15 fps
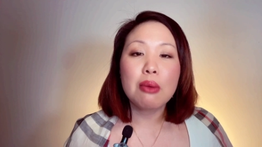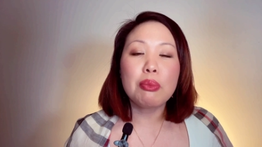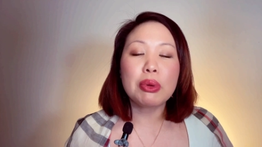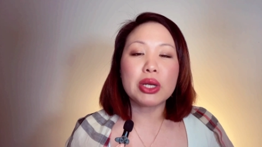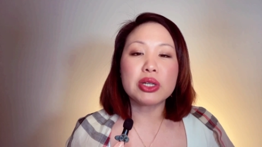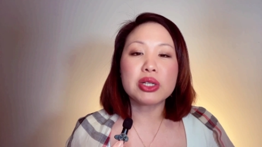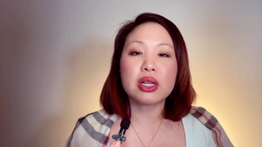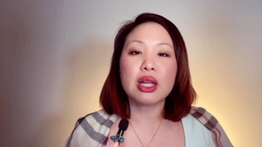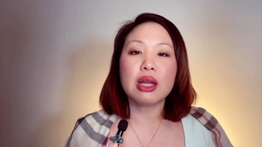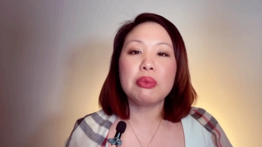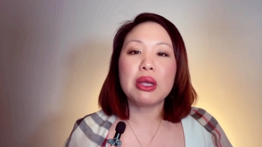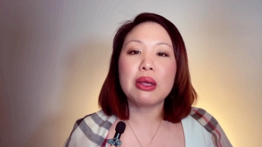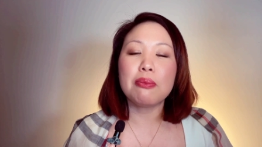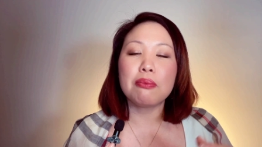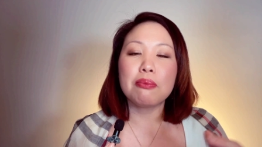but there's gonna
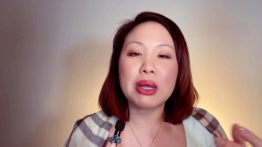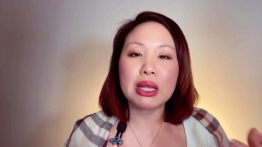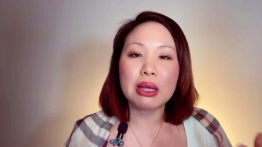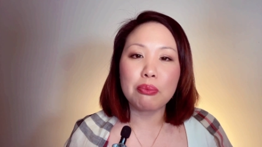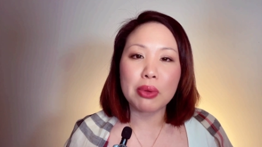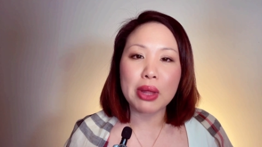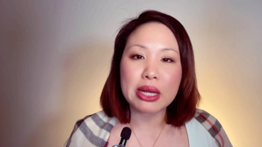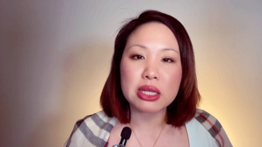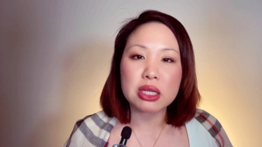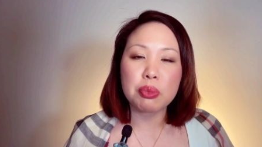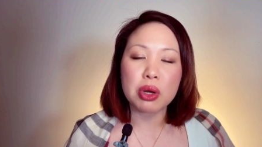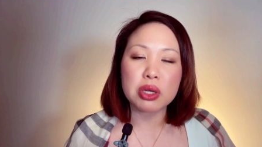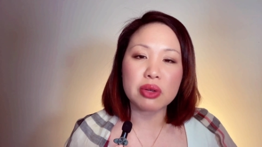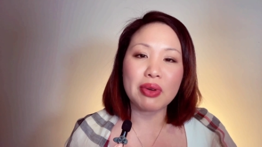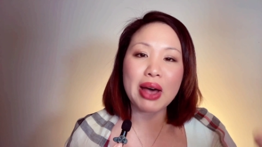be many blind
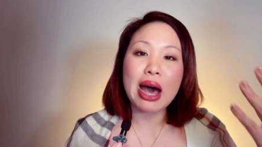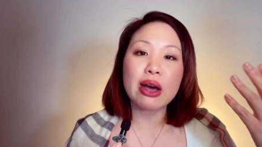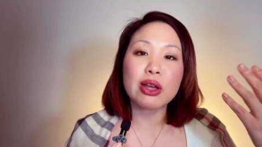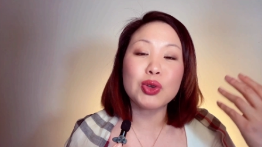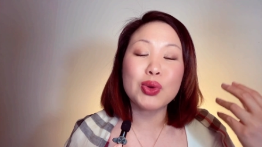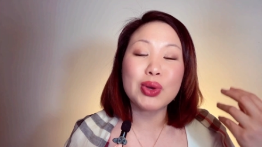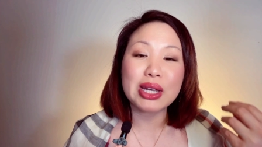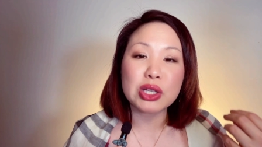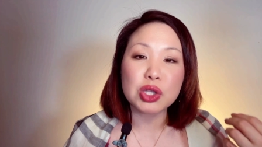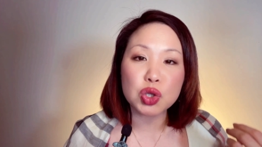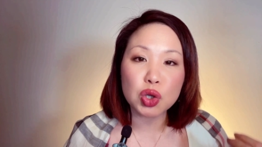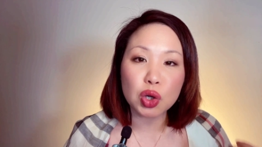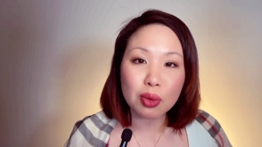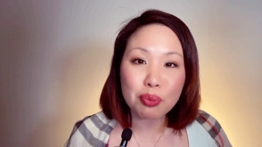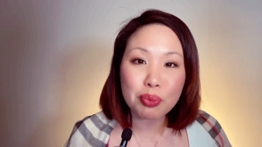spots of how you
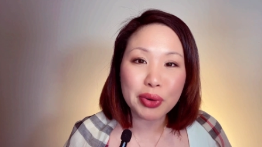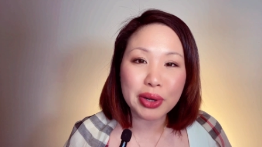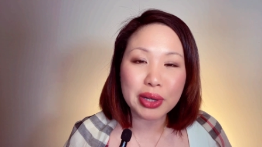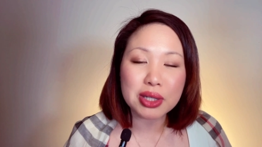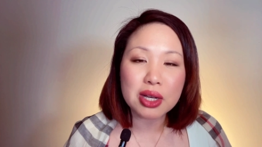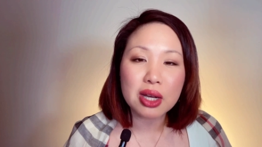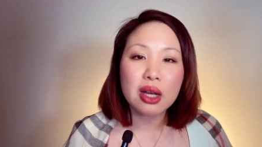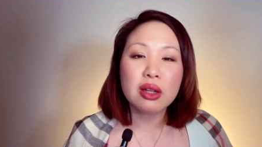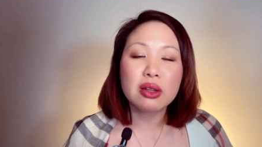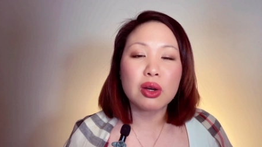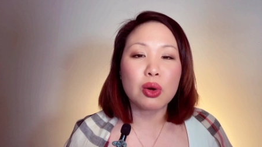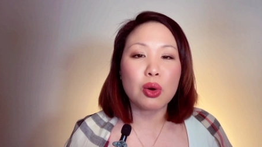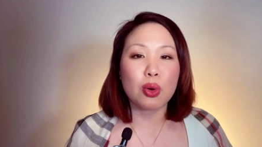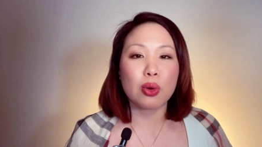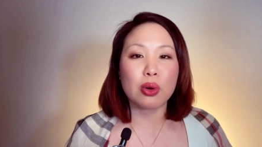interpret the
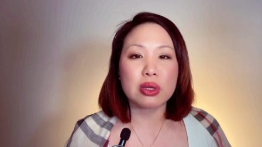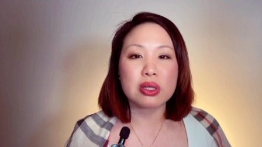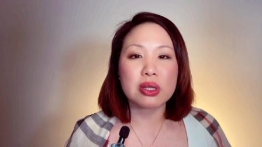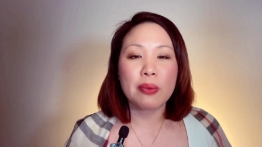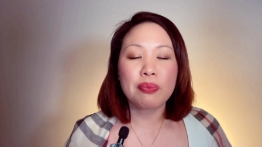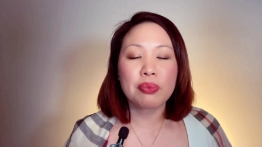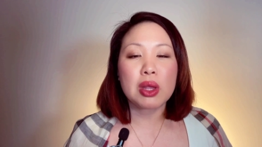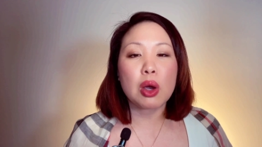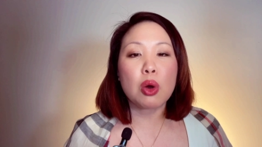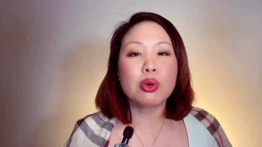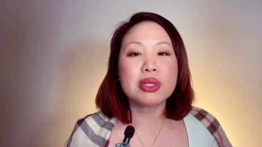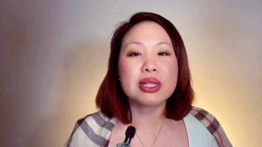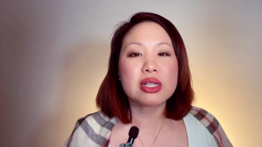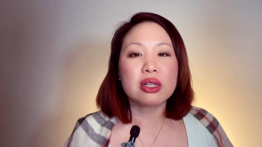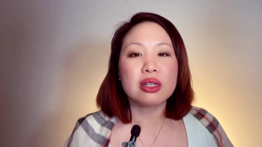course. The
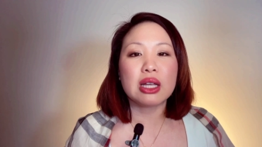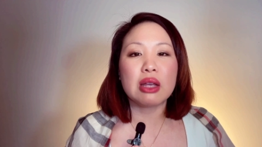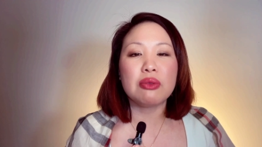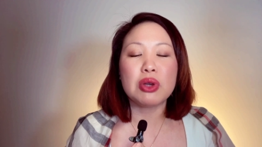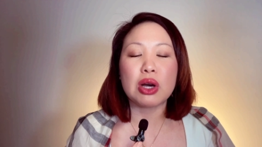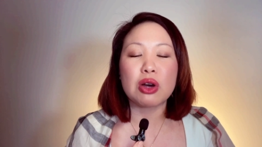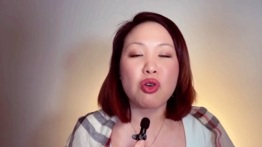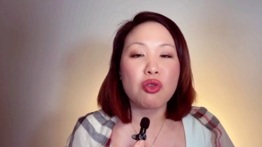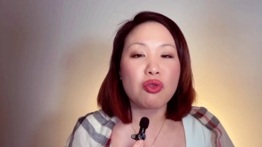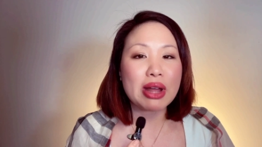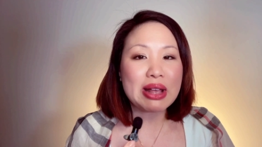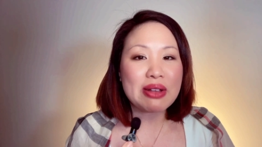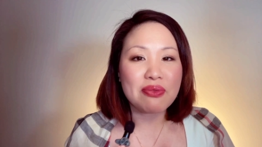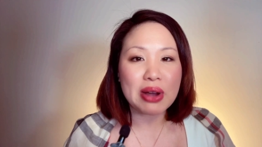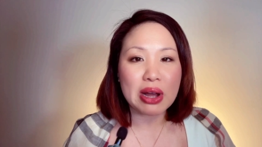course is gonna give you a
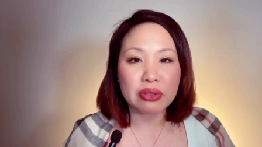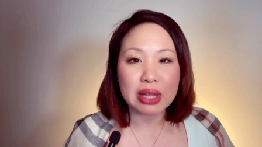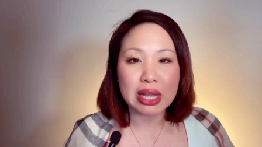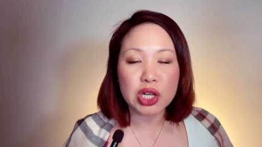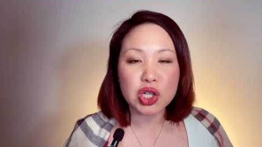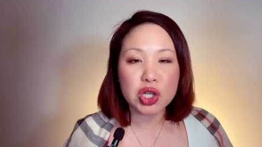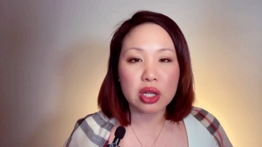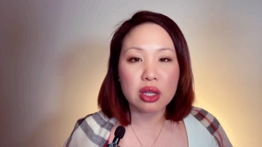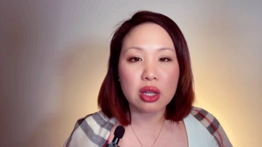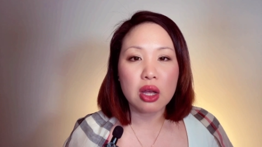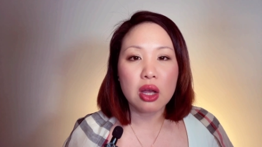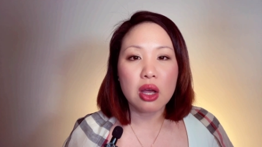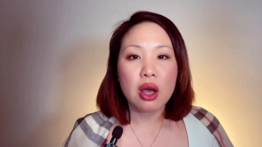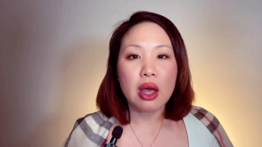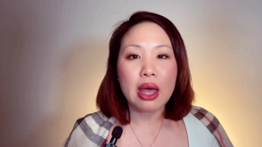great foundation,
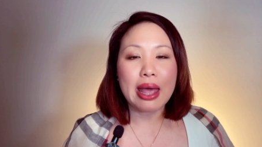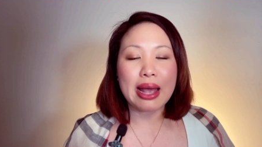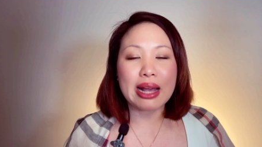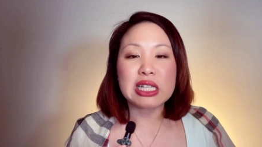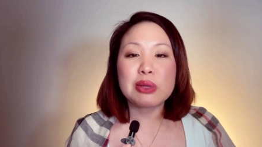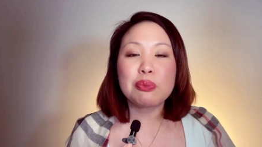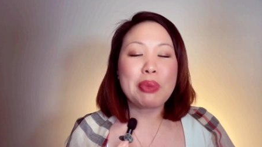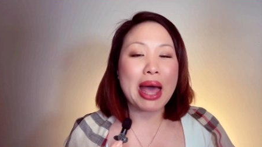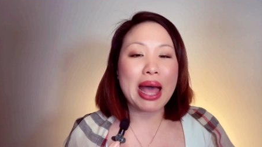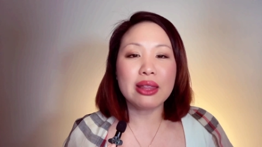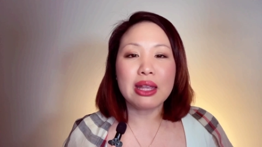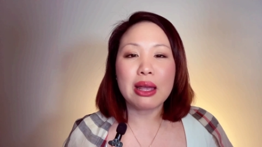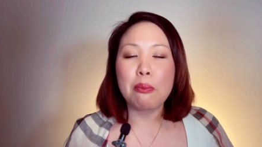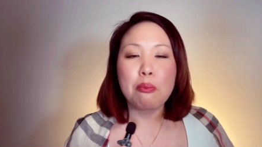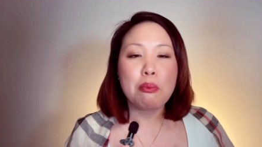
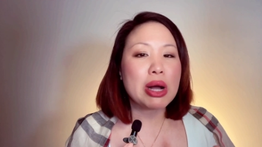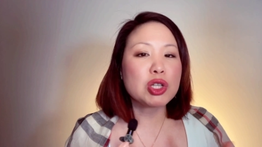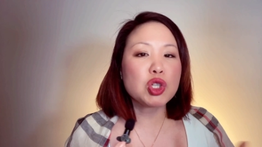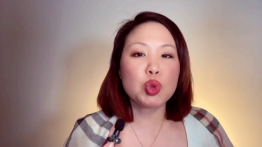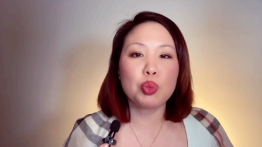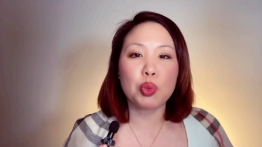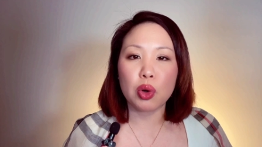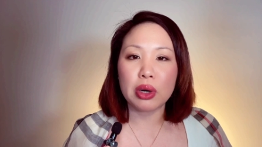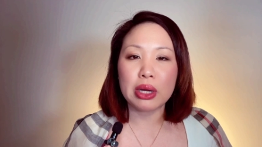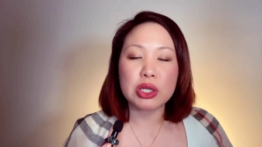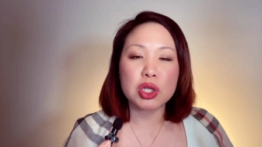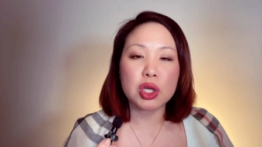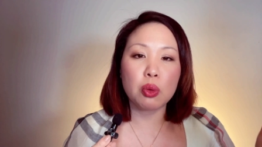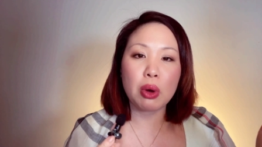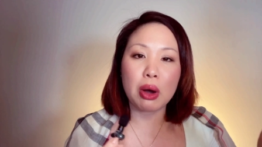expanding much more
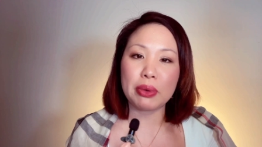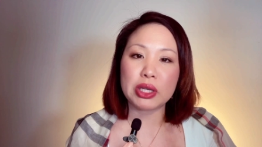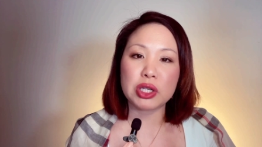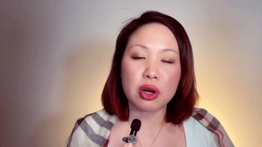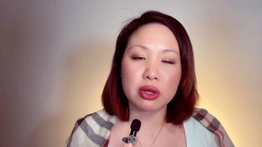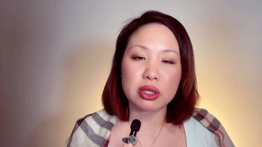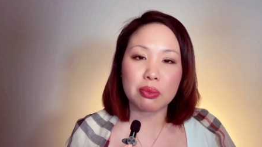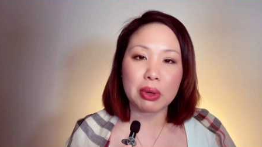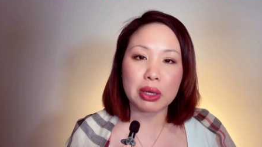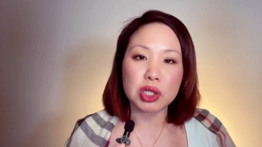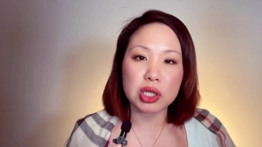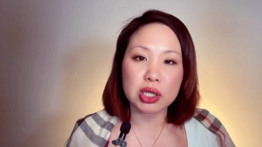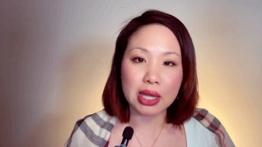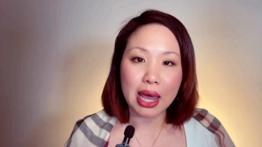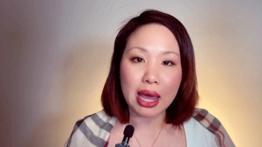into what we talked about
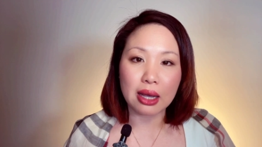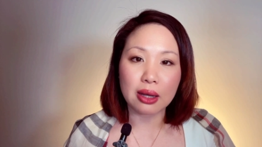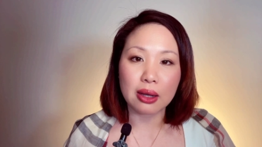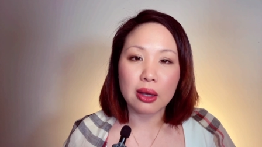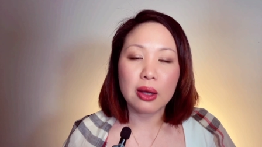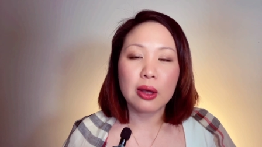today,